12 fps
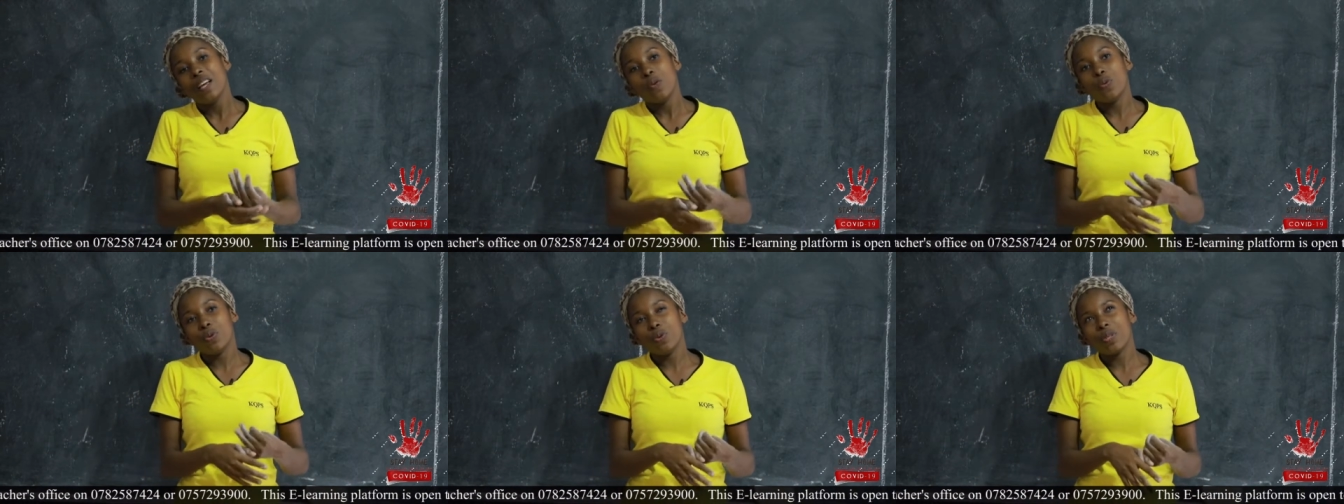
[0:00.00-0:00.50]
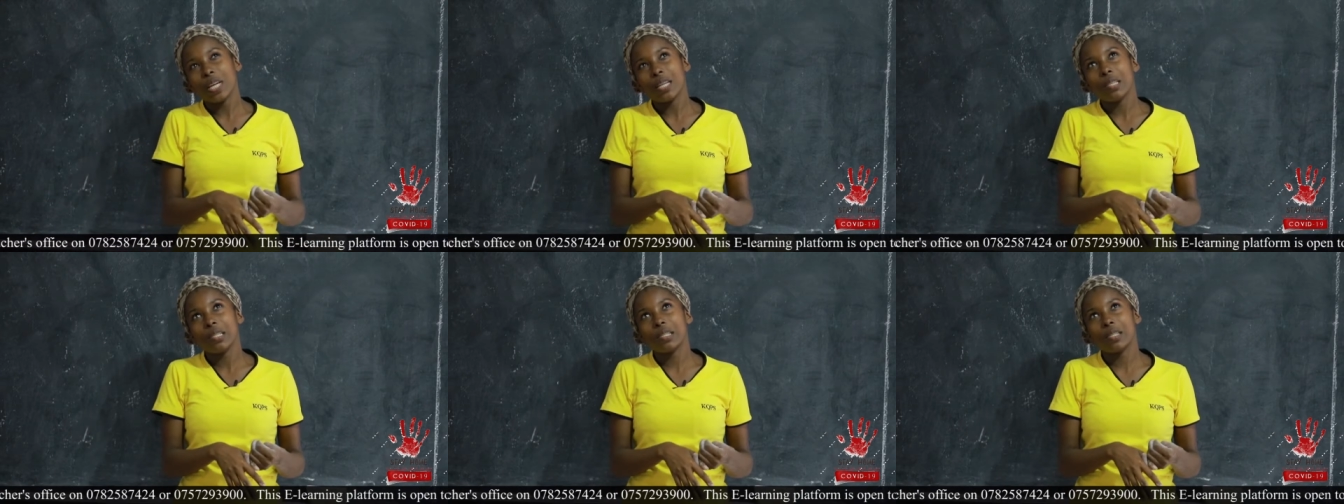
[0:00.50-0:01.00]
We looked
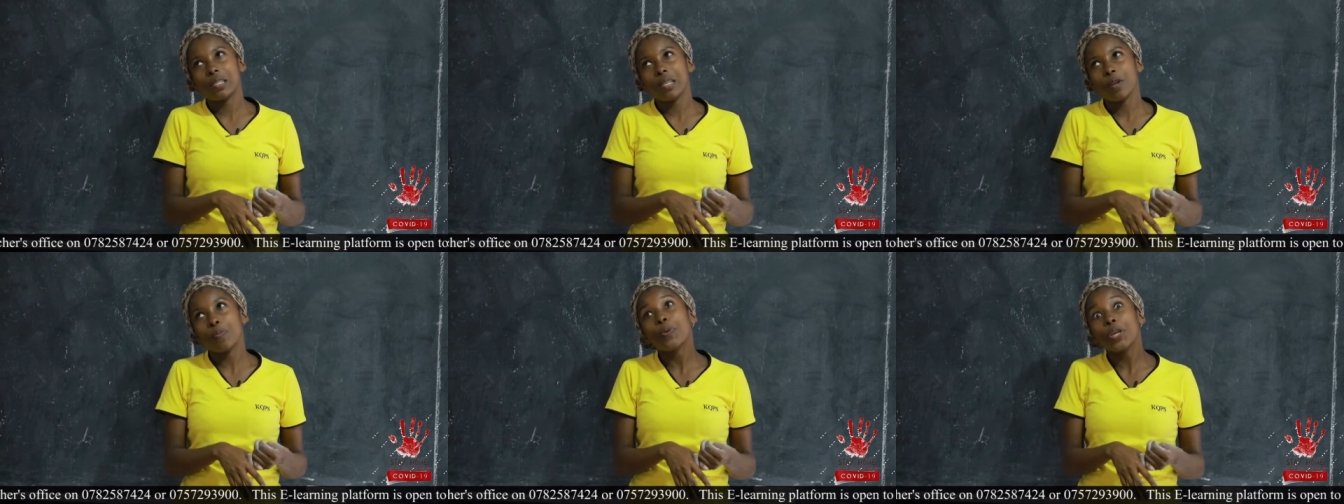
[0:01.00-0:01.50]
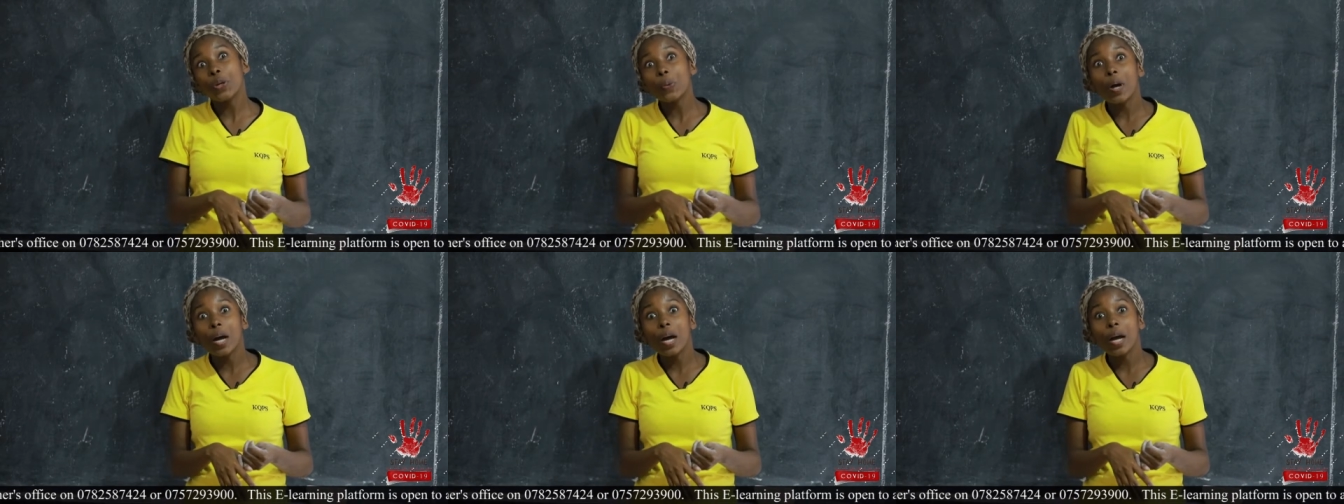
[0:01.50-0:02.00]
at this in
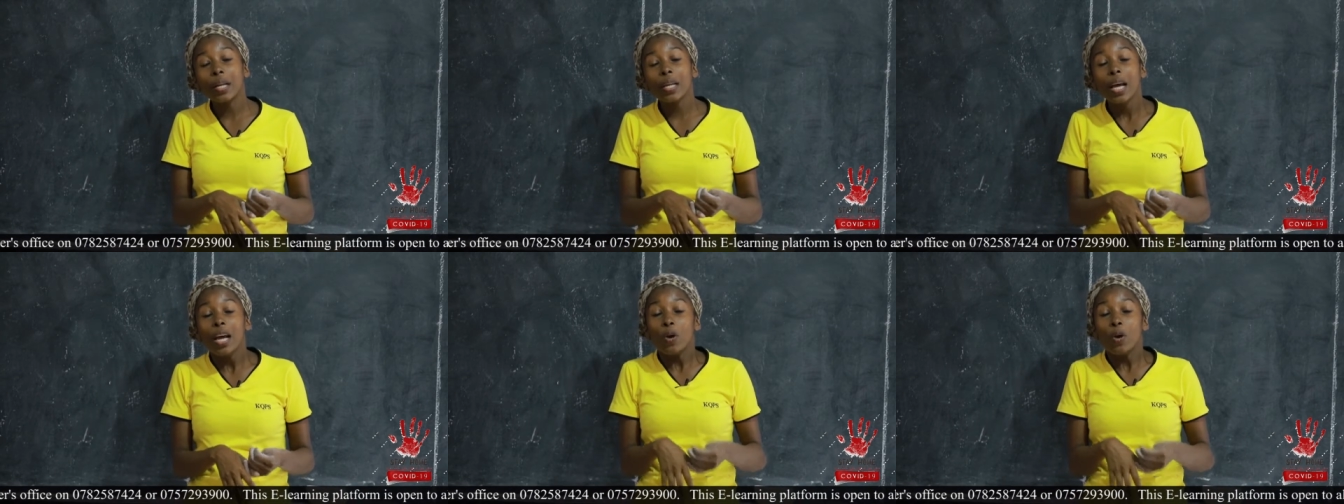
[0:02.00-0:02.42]
P1.